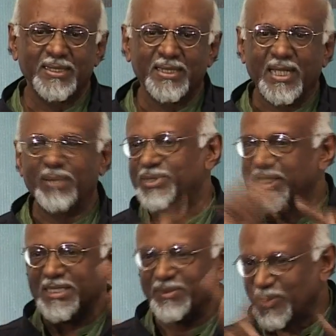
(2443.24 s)
I'm
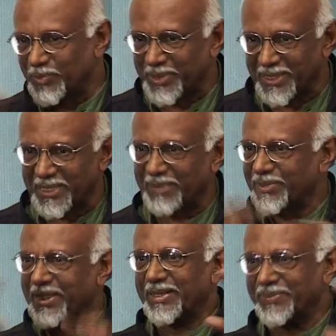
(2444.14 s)
changing my opinion.
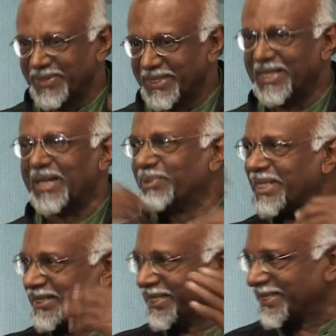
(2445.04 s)
I'm
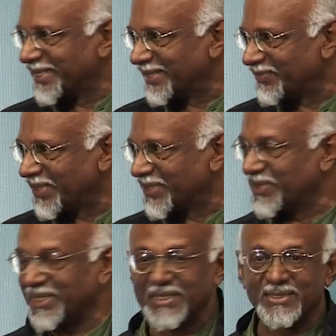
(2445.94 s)
rethinking the work.
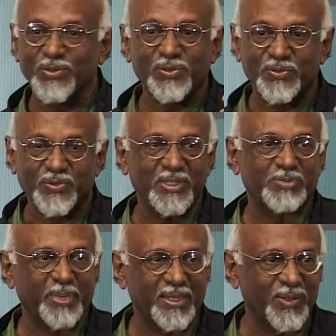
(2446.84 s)
So he
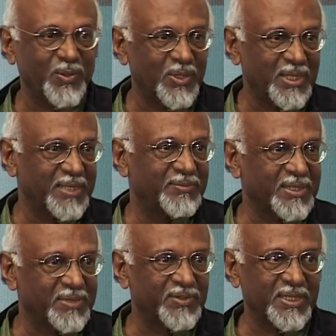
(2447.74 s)
spent a whole day
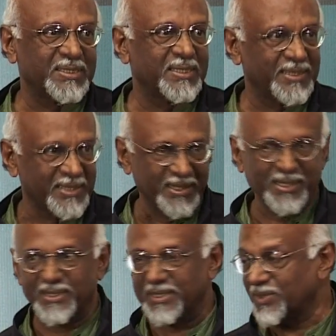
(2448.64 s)
with the works and he
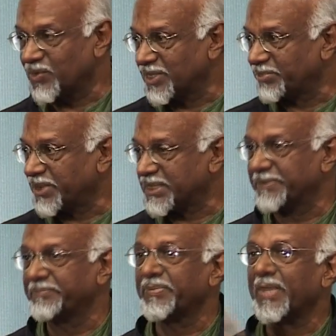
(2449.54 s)
rewrote the piece.
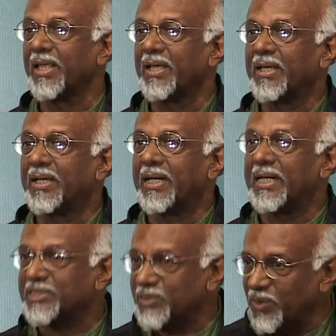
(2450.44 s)

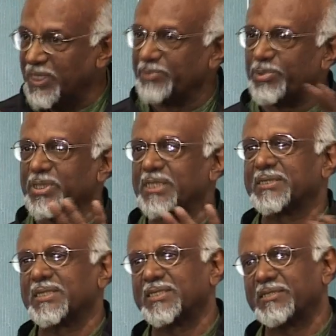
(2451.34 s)
And slowly the
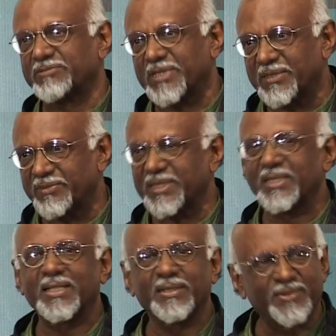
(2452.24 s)
protesters drifted away and